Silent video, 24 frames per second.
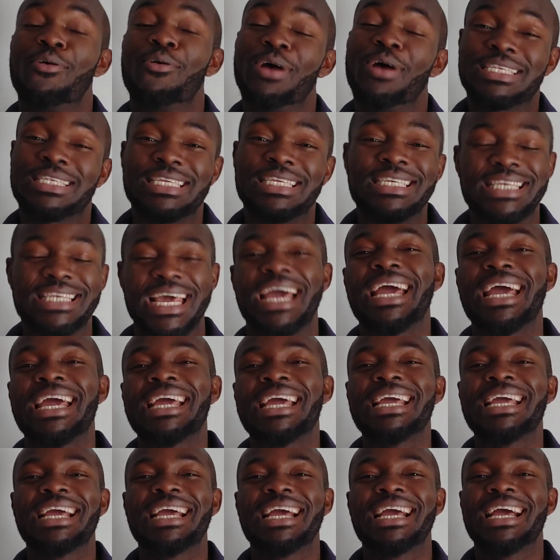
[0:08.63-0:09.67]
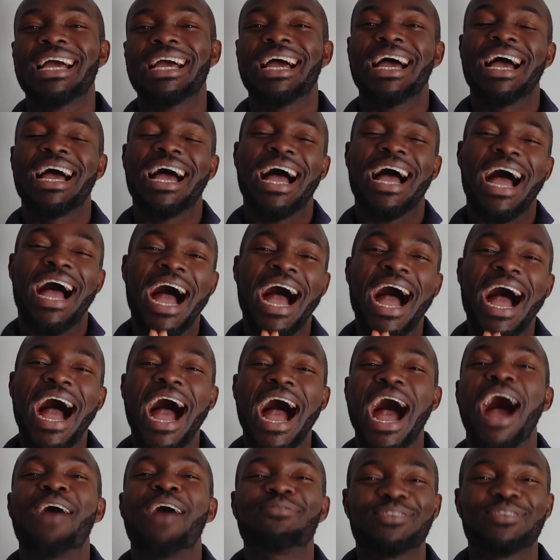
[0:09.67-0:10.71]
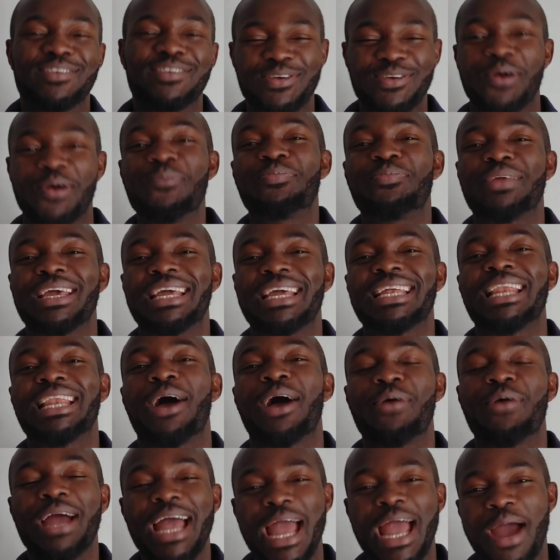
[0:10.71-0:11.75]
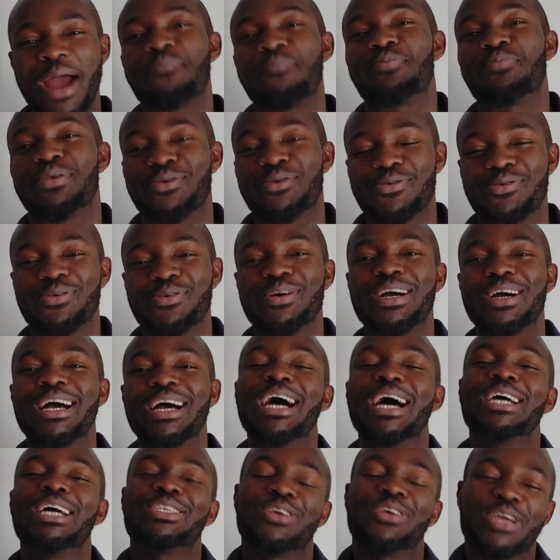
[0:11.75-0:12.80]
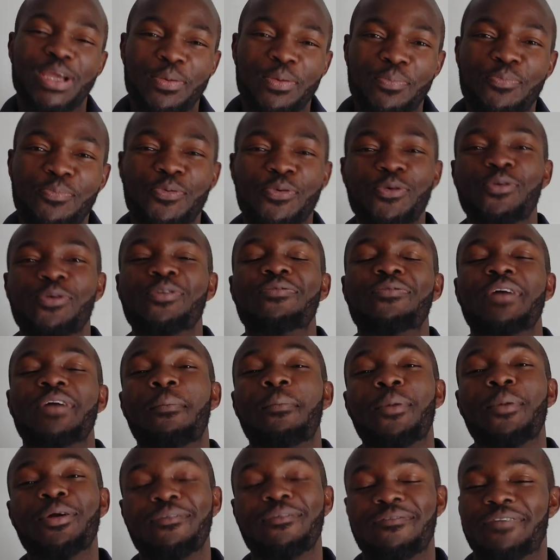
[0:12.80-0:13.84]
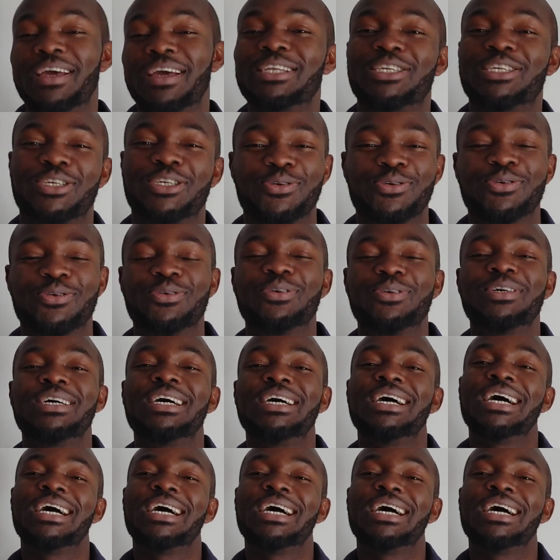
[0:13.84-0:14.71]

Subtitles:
Well, today, I have something that will help you to improve and motivate you